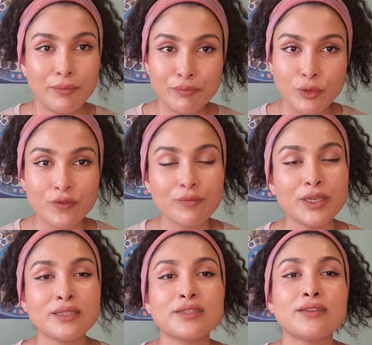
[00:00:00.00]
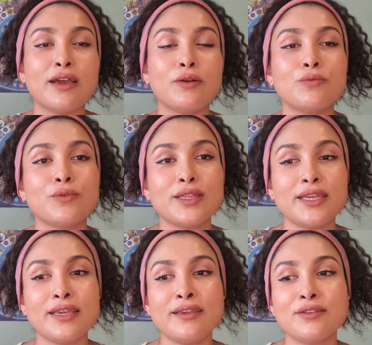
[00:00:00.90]
movements
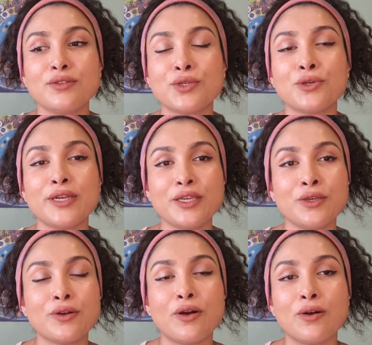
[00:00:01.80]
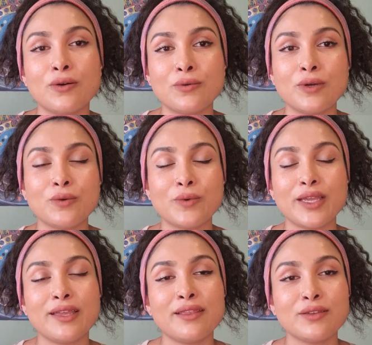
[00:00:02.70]
really treat you all
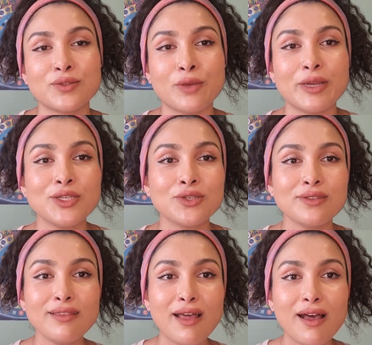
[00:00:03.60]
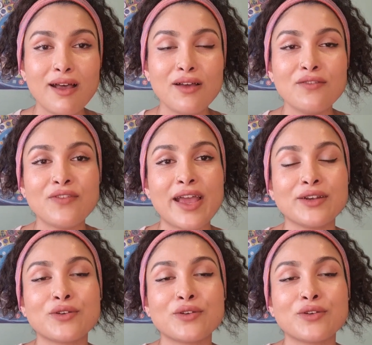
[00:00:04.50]
with so much love and